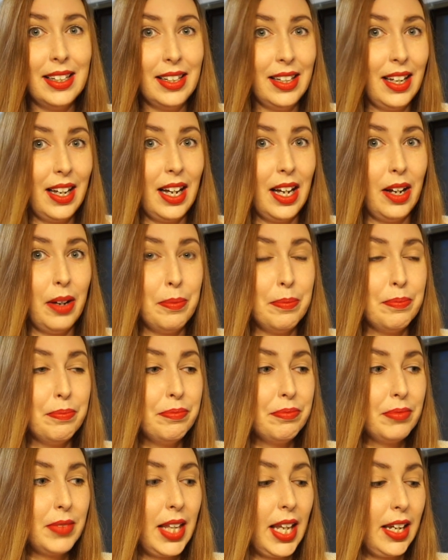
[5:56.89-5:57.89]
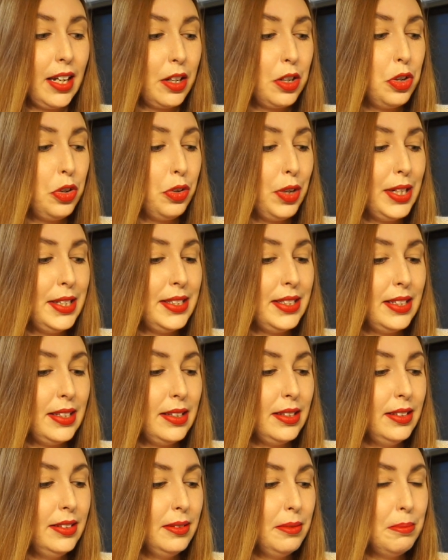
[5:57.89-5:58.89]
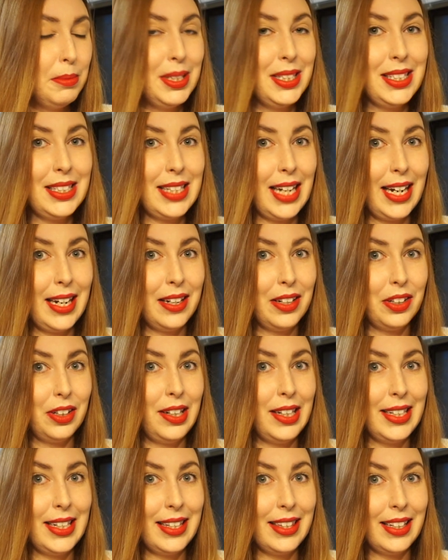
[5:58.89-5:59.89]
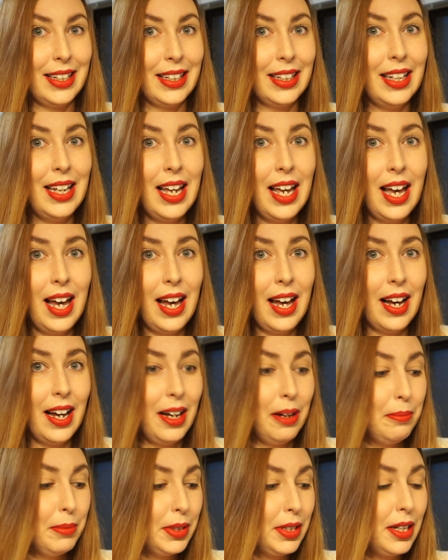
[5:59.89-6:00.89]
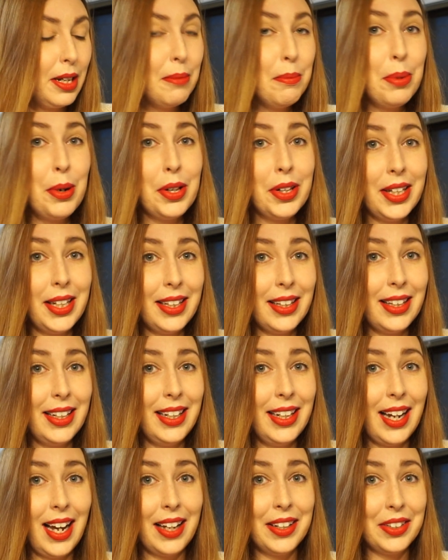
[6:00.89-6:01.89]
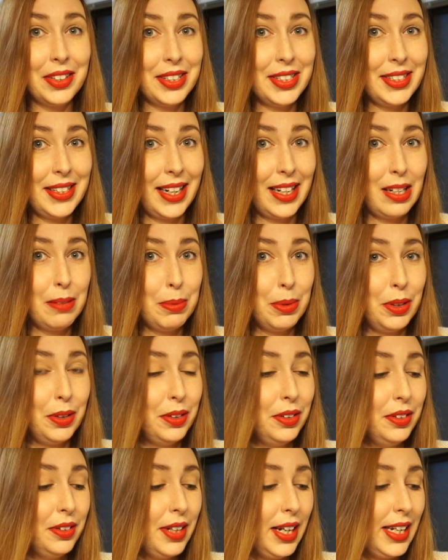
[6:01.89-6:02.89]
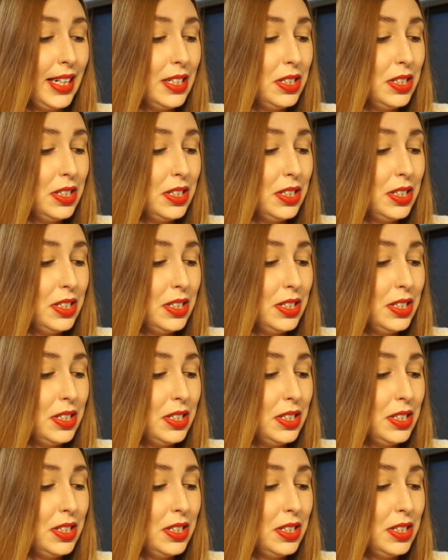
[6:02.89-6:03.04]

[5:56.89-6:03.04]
like a crazy mistake or anything. Completely understandable. I can